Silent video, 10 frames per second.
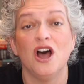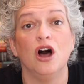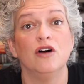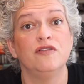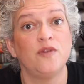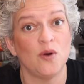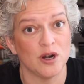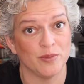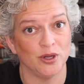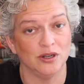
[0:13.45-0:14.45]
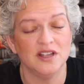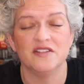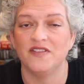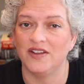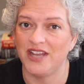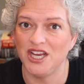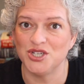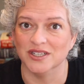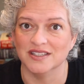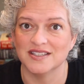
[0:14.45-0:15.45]
affordable
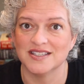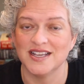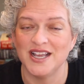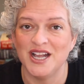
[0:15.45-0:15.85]
foundations.